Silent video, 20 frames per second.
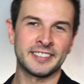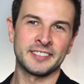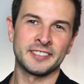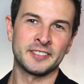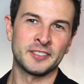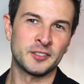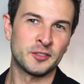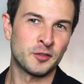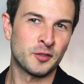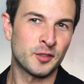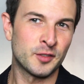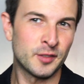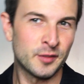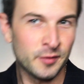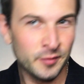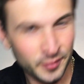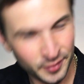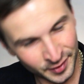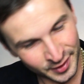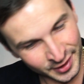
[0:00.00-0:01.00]
I am
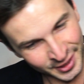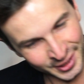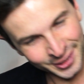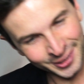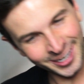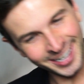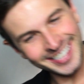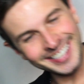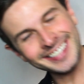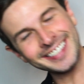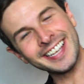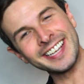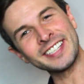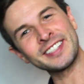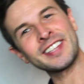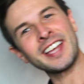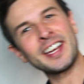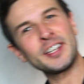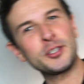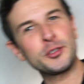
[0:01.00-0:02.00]
sincere. Do you guys
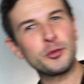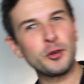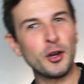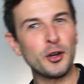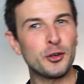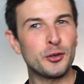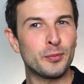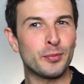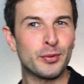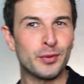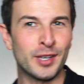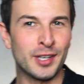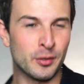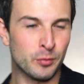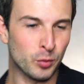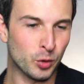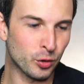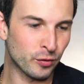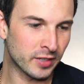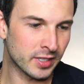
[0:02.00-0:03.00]
like that trope
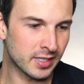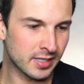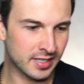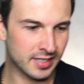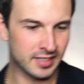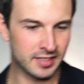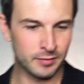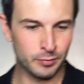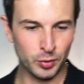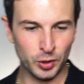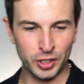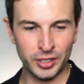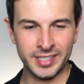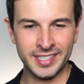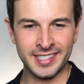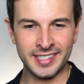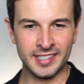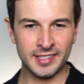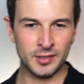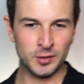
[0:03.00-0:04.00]
in movies and
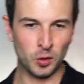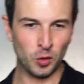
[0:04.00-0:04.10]
books and